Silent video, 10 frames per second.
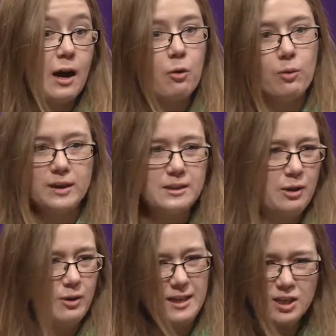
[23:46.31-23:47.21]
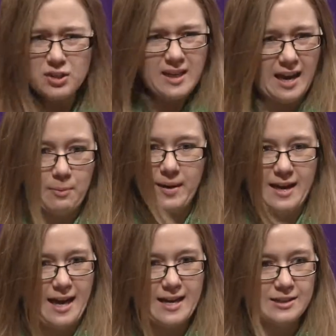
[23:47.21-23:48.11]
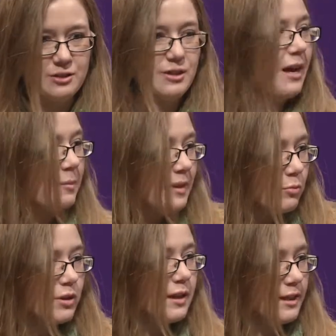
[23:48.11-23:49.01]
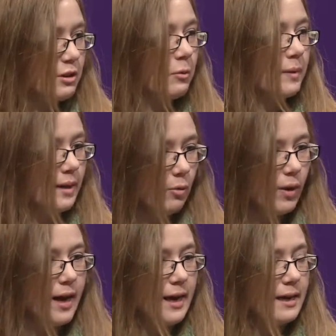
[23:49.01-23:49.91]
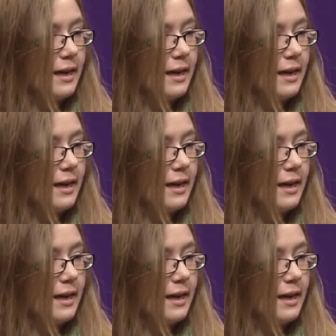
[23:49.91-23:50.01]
oh, well, he just had a bad attitude, will they turn me away?